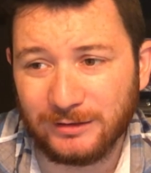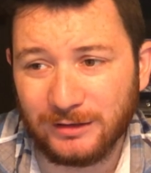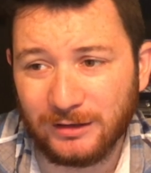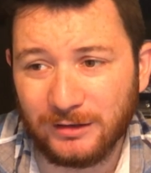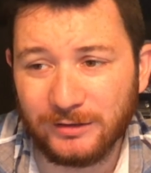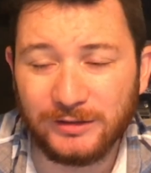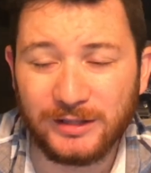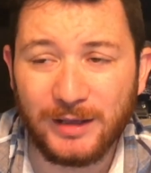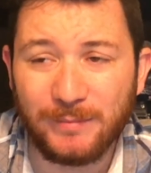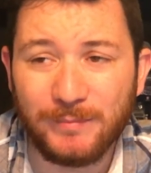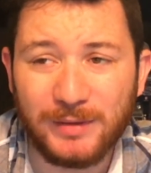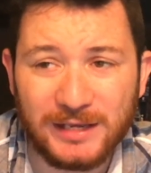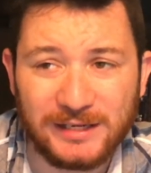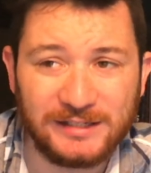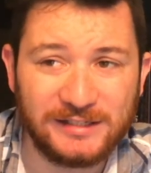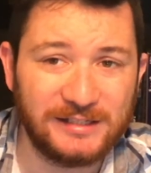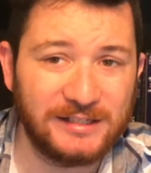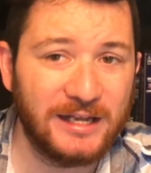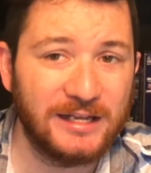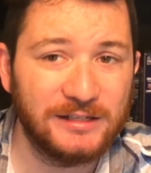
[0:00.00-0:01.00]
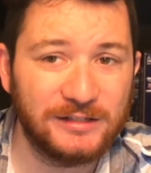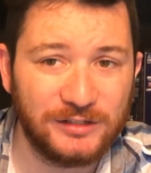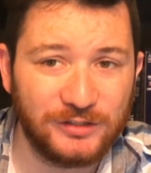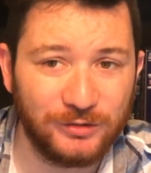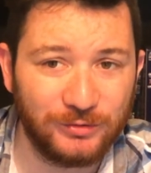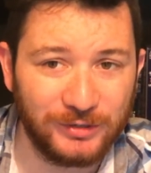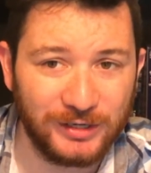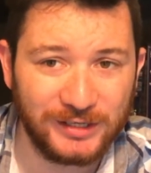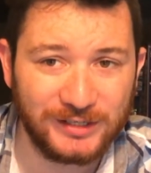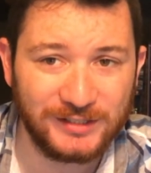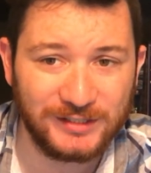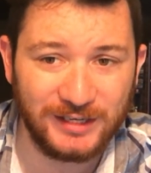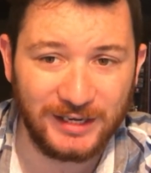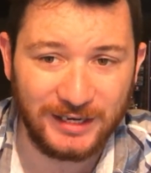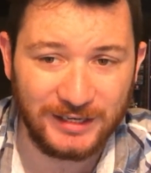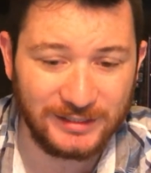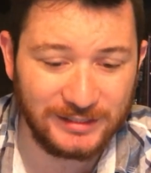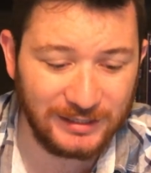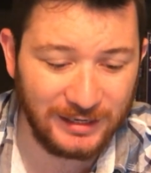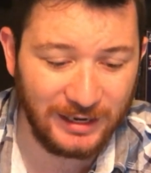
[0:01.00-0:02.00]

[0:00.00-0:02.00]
that makes sense to an extent.